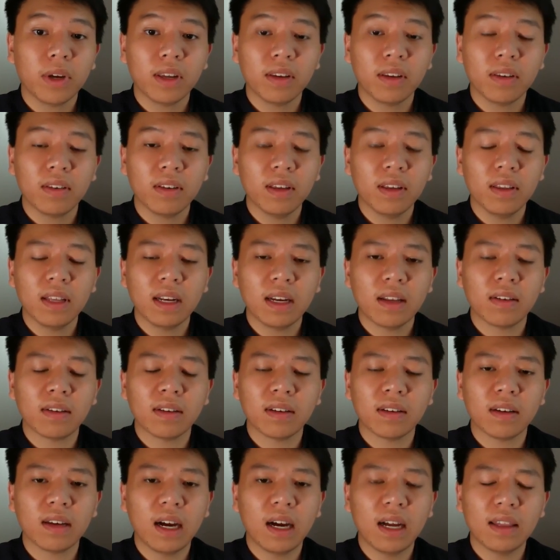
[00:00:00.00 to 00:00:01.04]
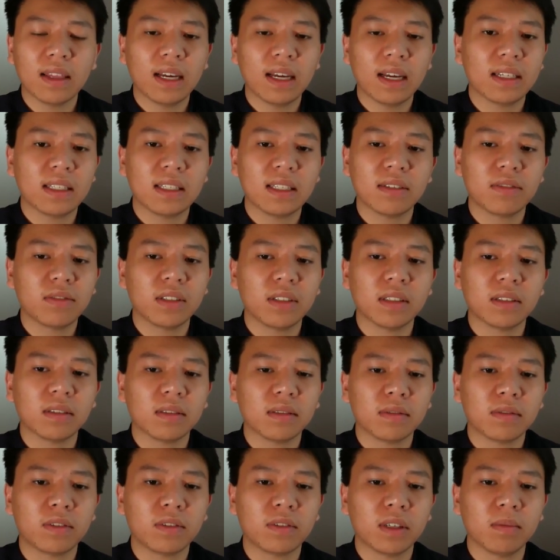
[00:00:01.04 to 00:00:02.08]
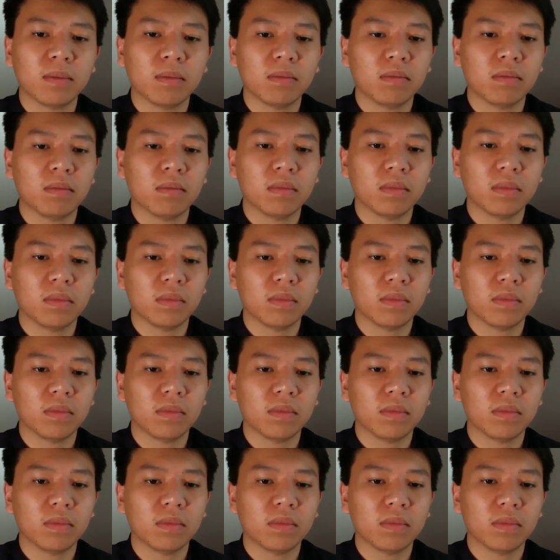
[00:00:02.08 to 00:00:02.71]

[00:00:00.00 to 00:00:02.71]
we can see that it's not that different from